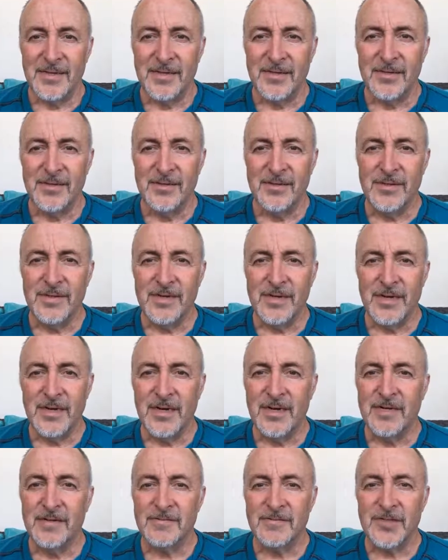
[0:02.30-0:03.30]
Good
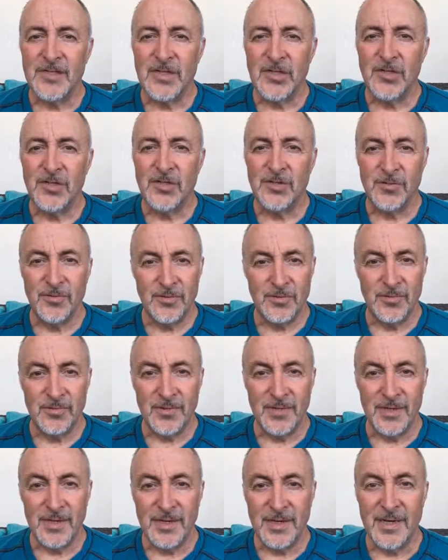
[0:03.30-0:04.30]

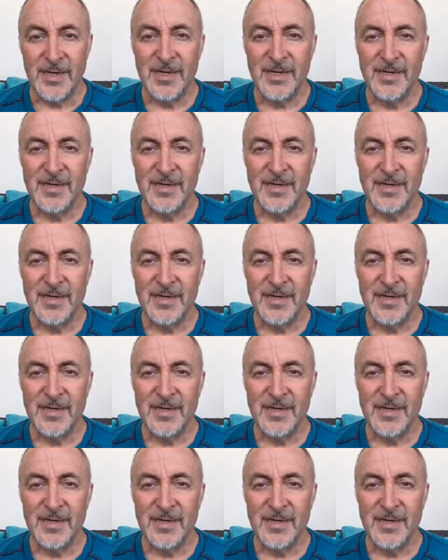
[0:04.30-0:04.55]
afternoon,